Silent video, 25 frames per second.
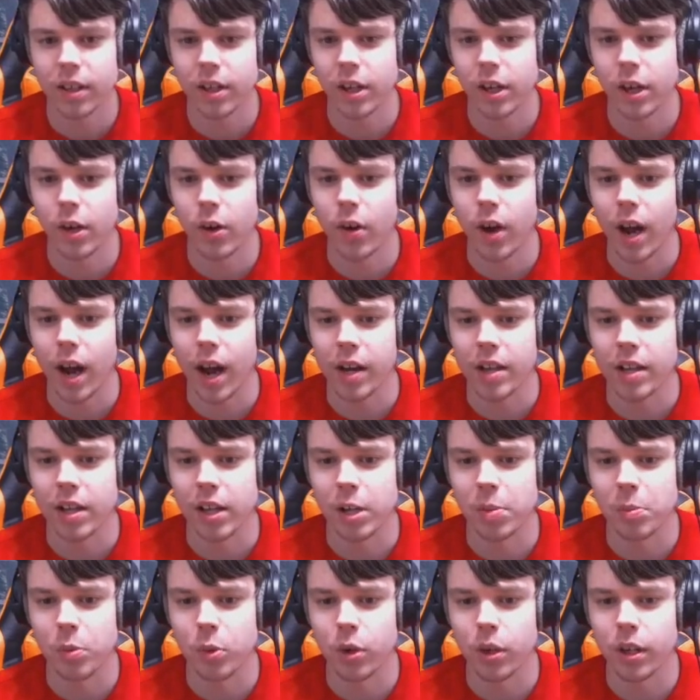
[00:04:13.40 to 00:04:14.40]
you know, I
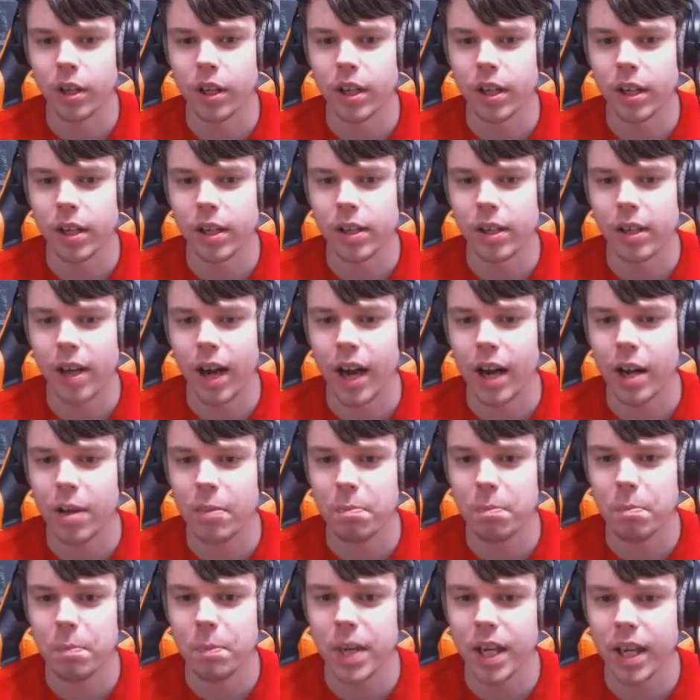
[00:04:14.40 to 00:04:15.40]
teleported here, I
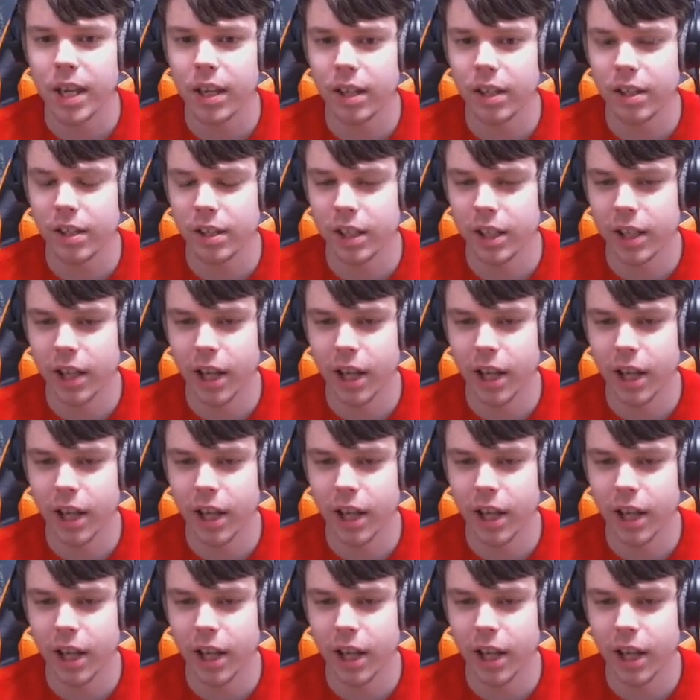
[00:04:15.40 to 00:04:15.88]
immediately